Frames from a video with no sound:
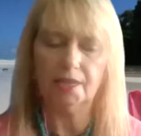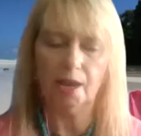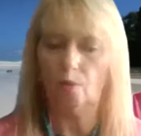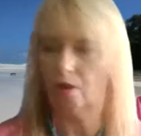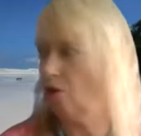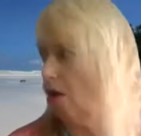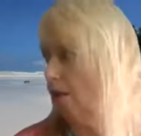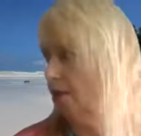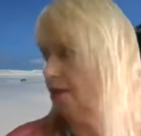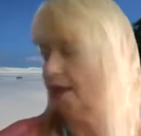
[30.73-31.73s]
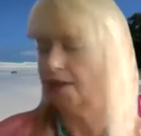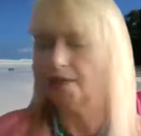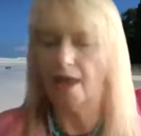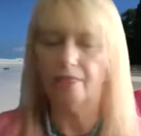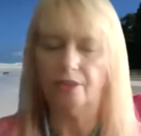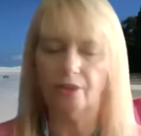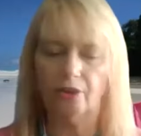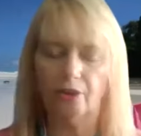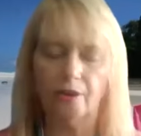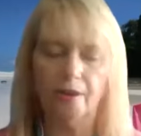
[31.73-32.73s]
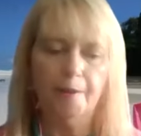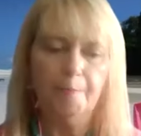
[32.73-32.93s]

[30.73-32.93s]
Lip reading: And I want to call in any other